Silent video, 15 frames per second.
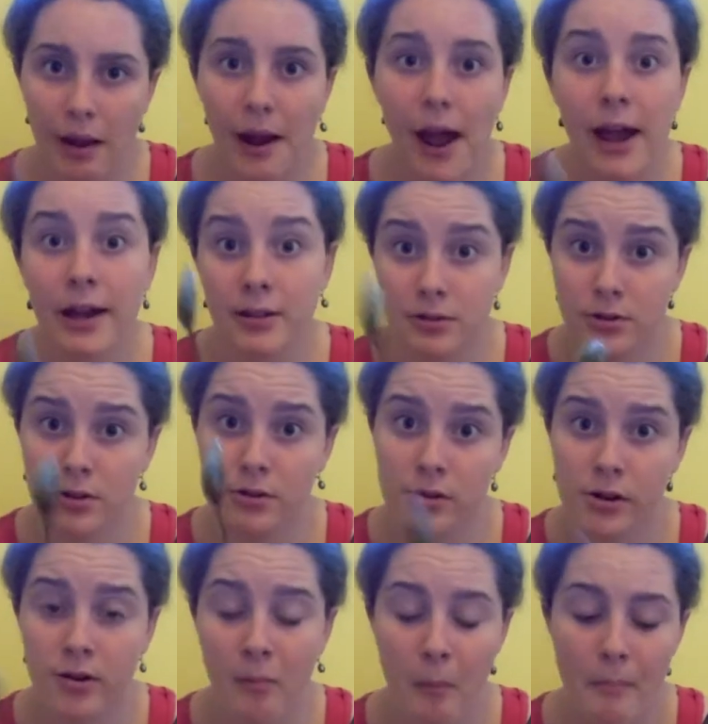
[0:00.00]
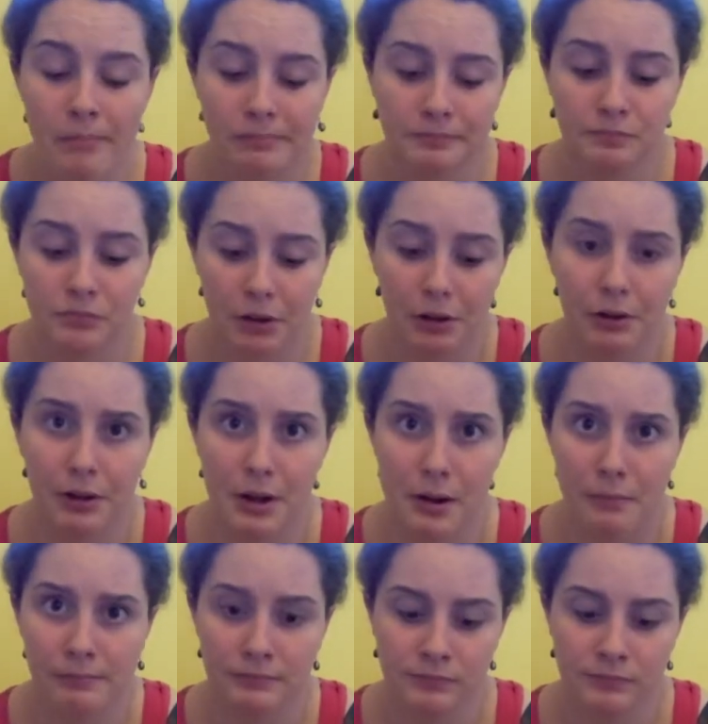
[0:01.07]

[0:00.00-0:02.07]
Aidan Turner, I like him.